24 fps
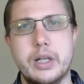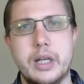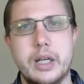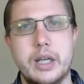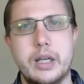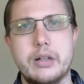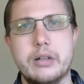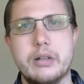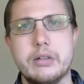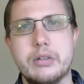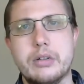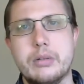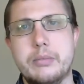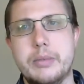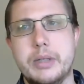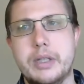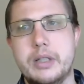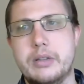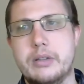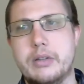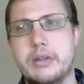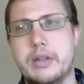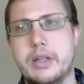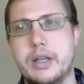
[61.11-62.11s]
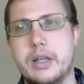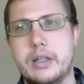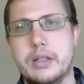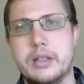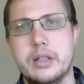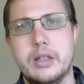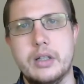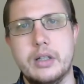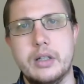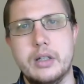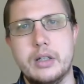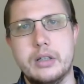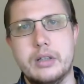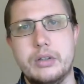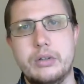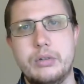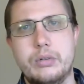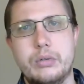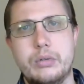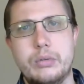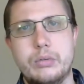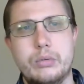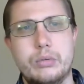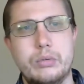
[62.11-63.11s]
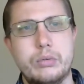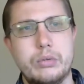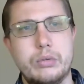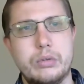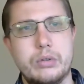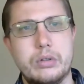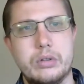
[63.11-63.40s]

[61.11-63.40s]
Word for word: It also means that you,